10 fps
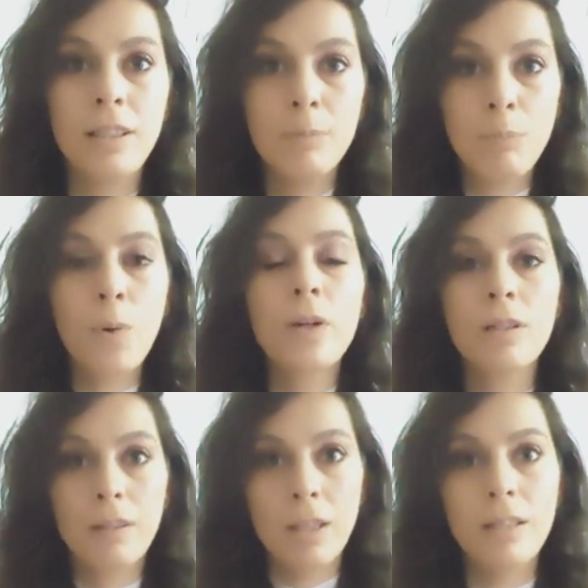the
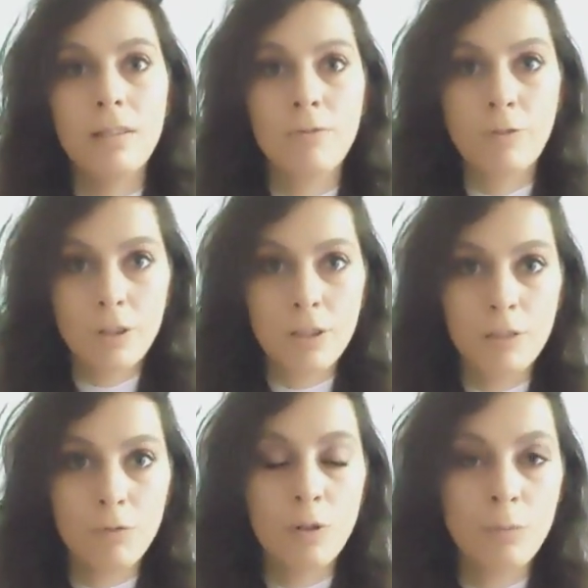important thing is first
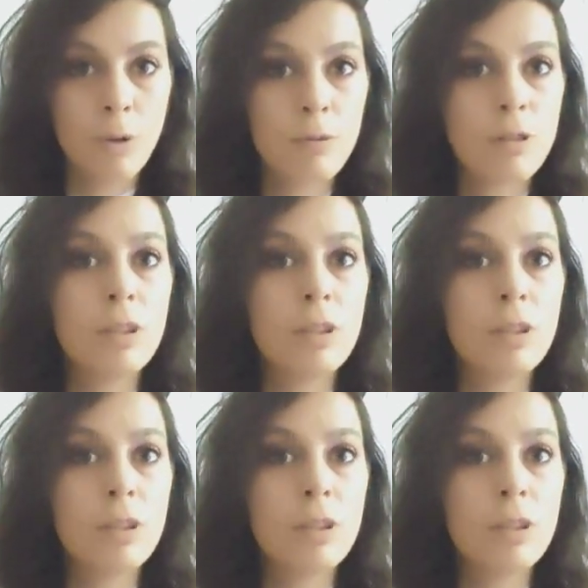and foremost